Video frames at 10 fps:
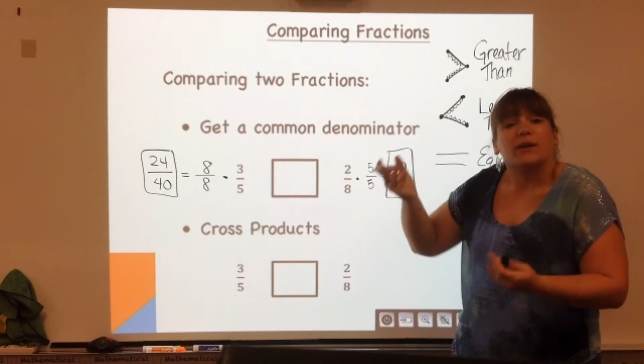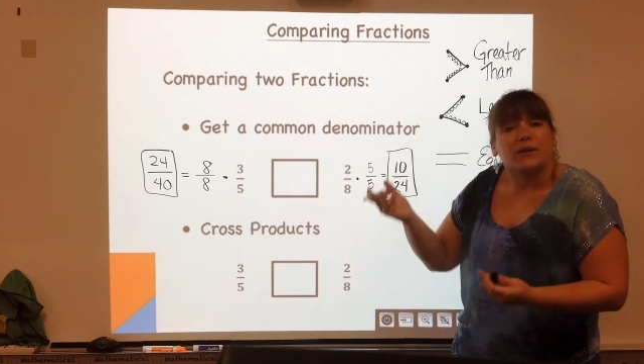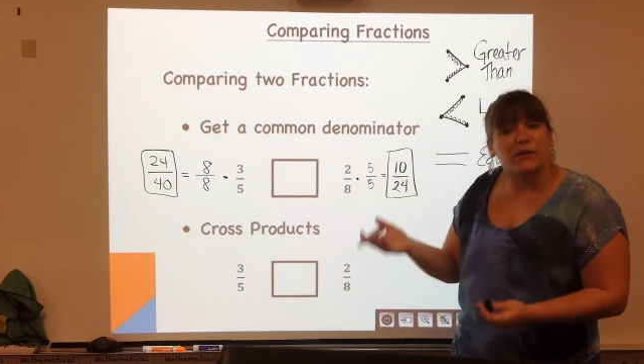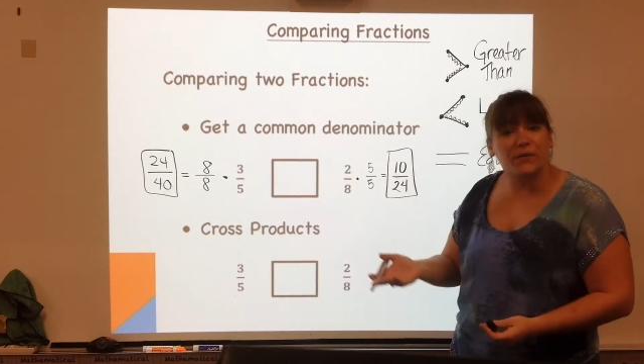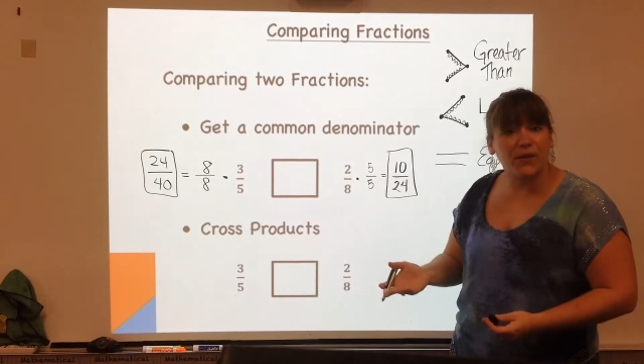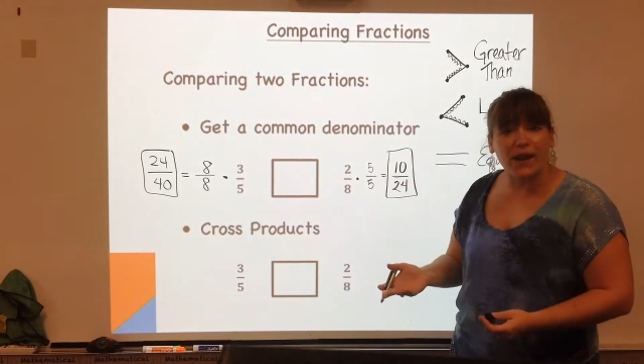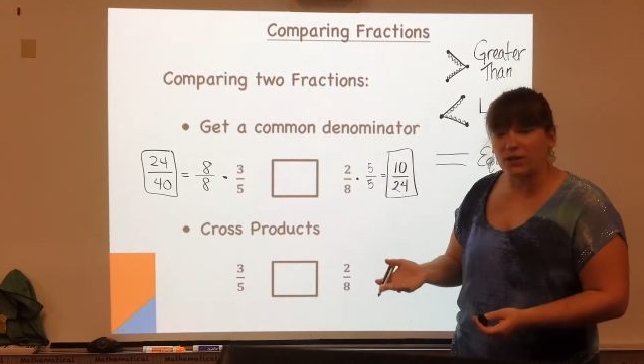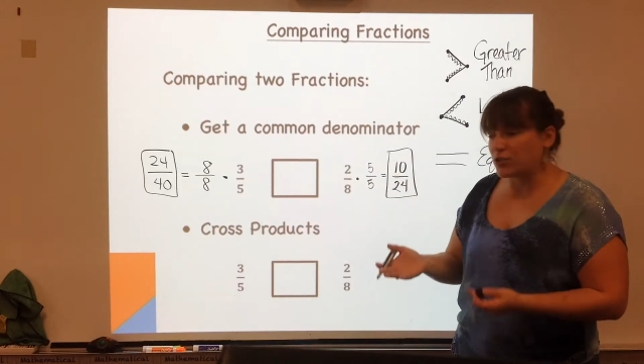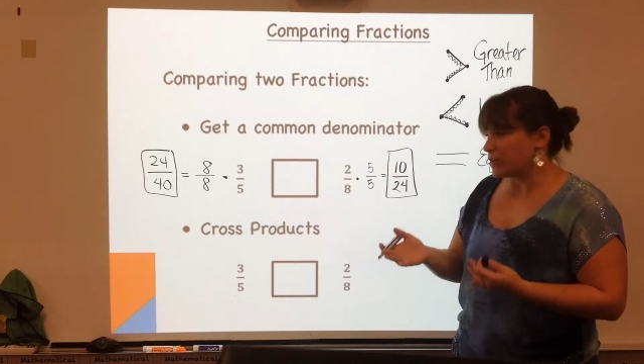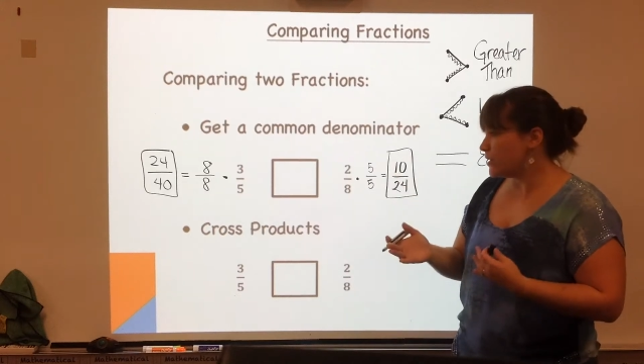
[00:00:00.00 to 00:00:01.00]
bigger
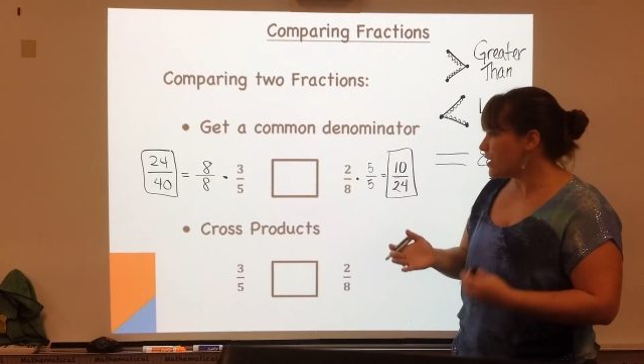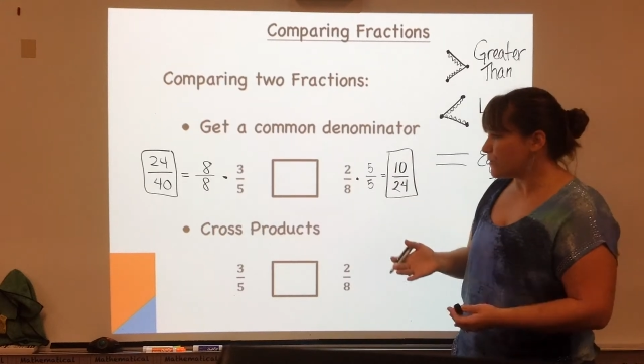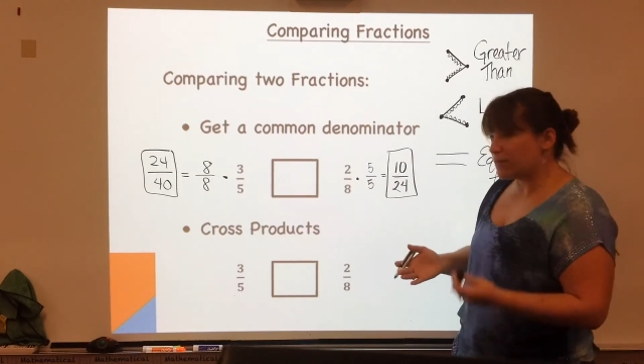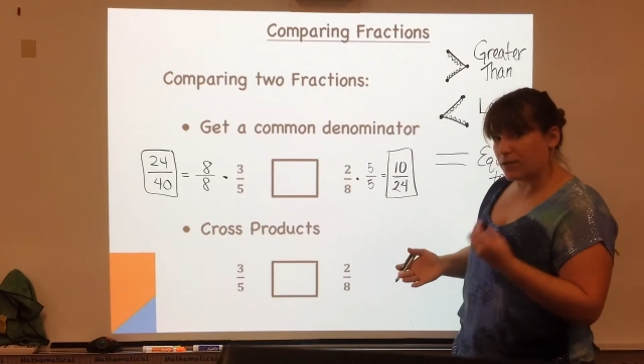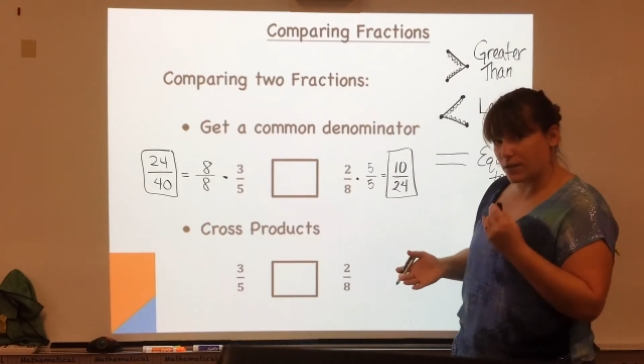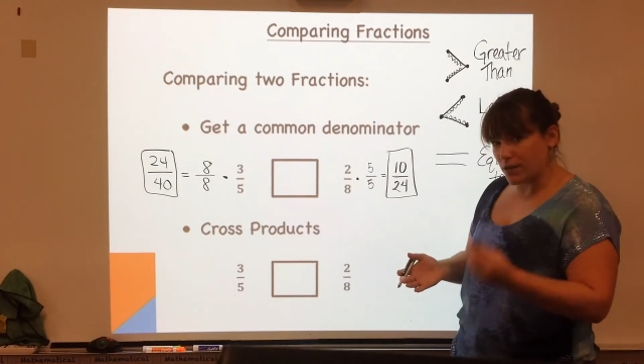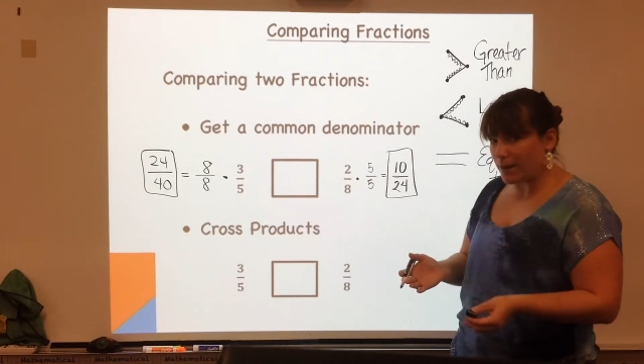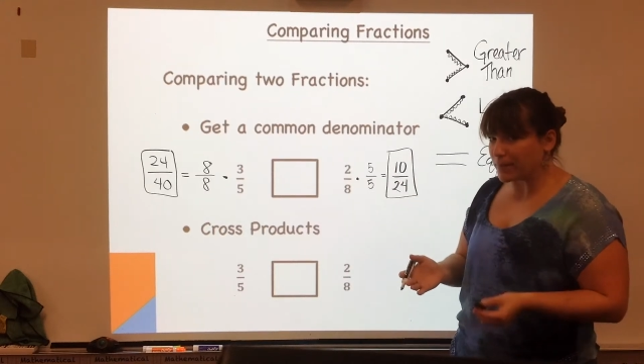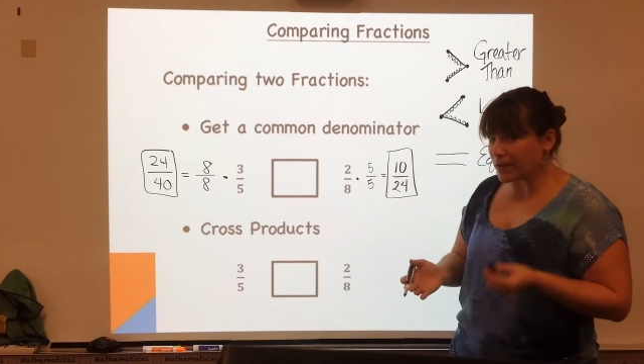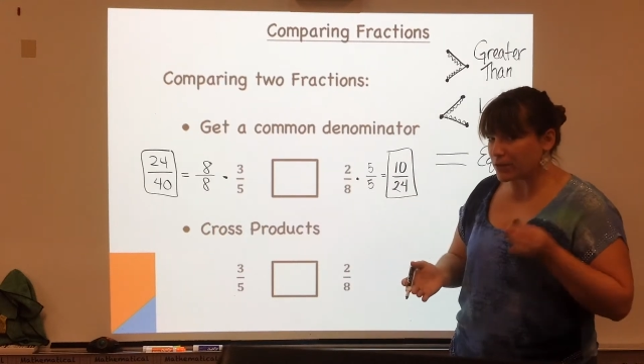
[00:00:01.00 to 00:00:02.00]
fraction if the
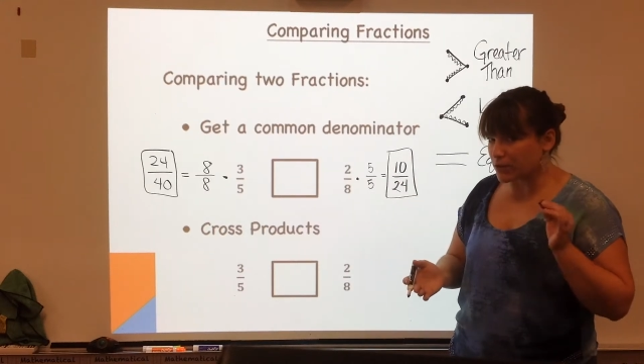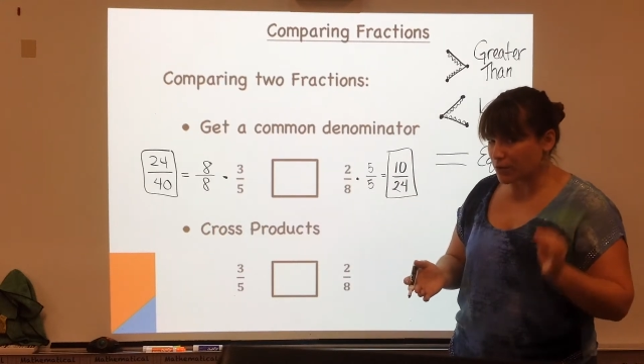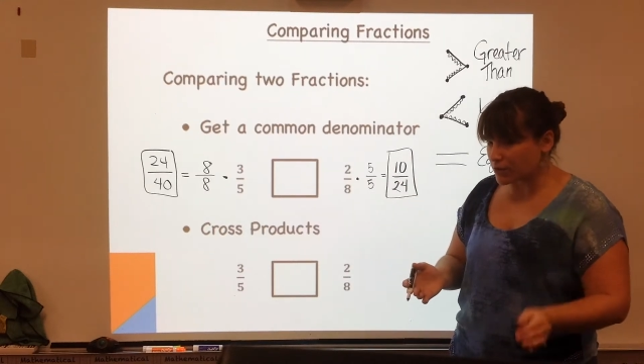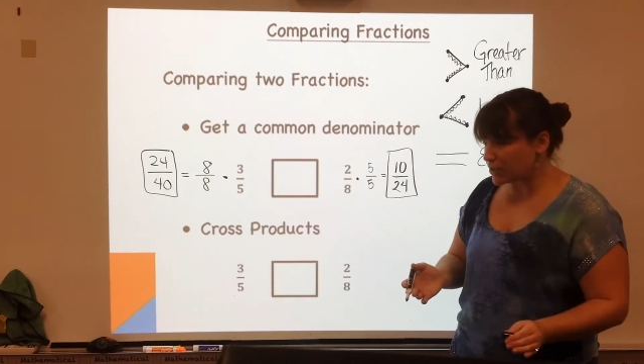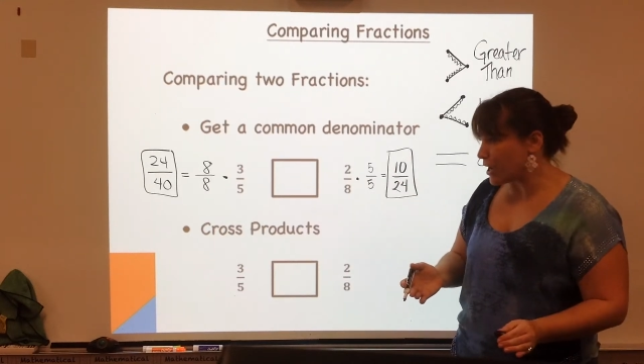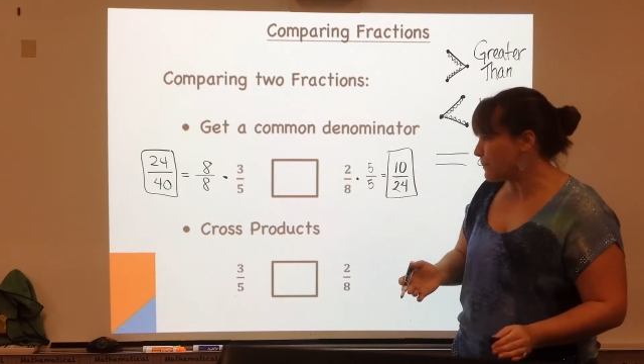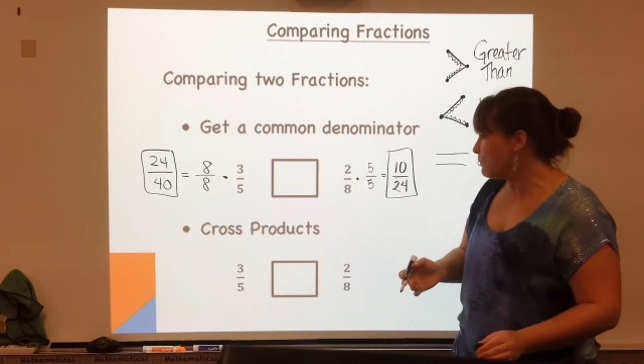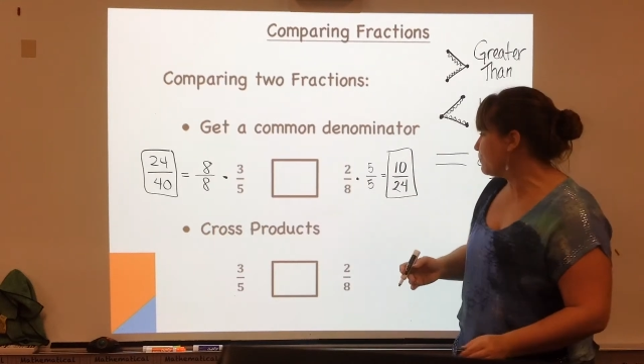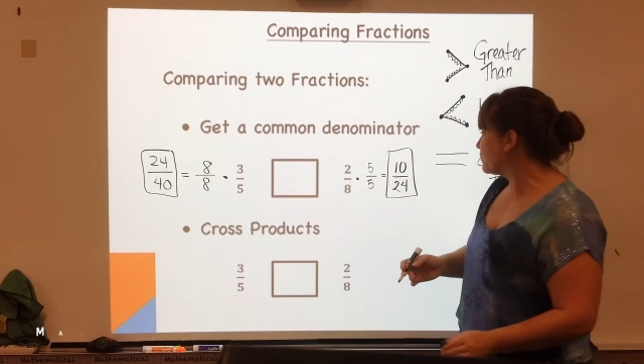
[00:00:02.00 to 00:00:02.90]
denominators are the same.